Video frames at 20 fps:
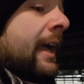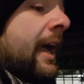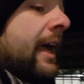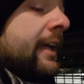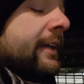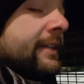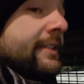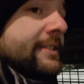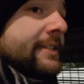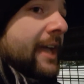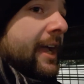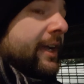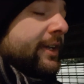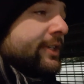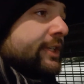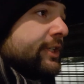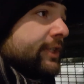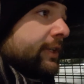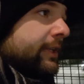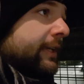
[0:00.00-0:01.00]
And it's
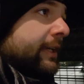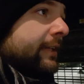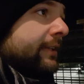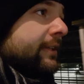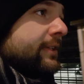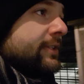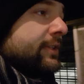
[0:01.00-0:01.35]
actually